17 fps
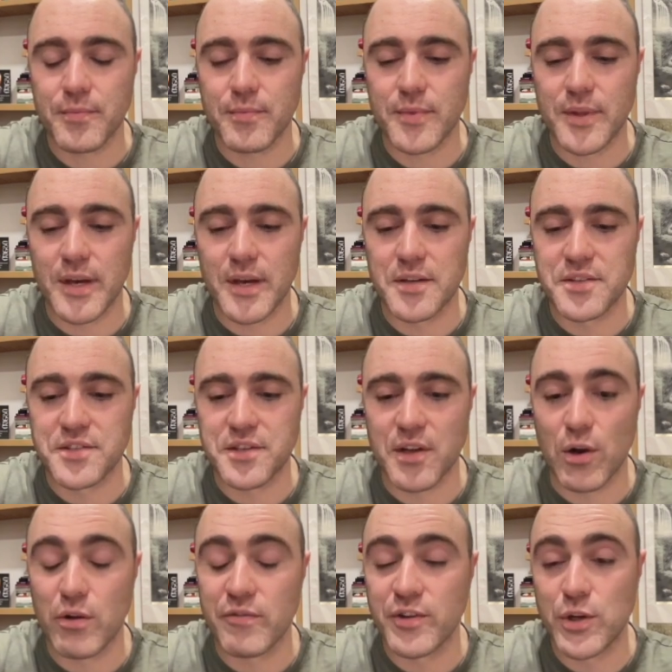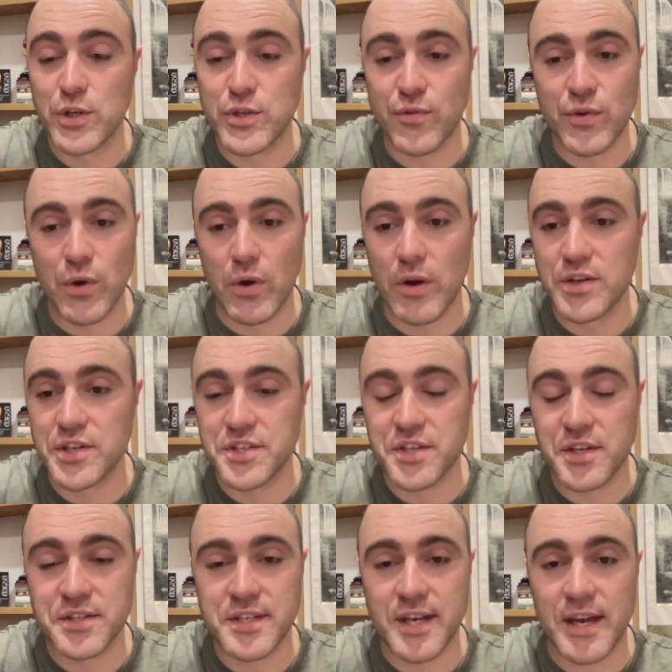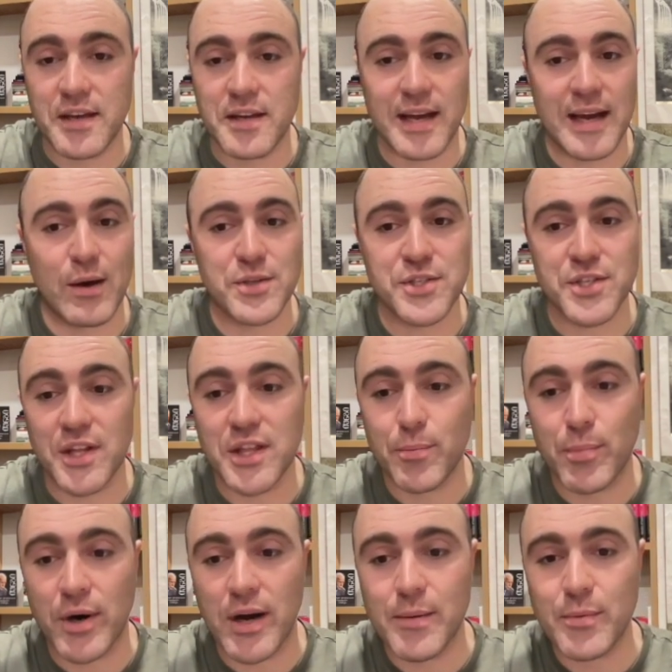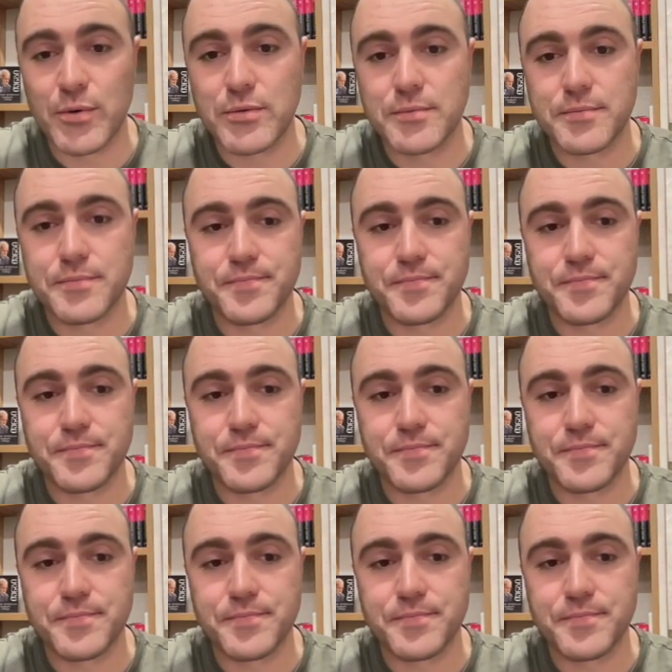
There's a lot of useful knowledge that's contained outside the Bible.